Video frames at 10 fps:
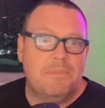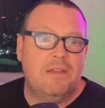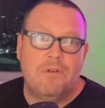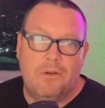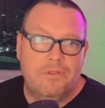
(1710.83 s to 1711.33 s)
thing
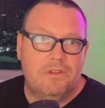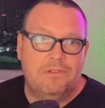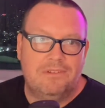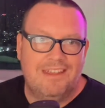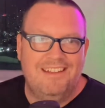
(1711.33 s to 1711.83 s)
wrong with
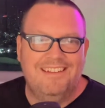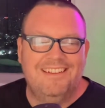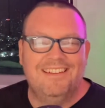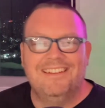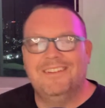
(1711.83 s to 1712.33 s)
this."
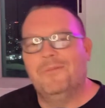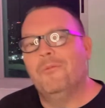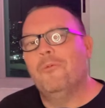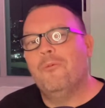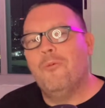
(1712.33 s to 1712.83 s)

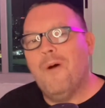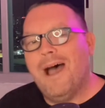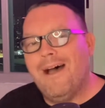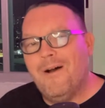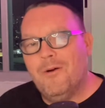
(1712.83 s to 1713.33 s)

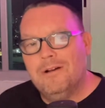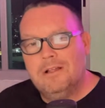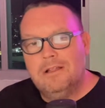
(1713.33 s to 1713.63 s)
Wow.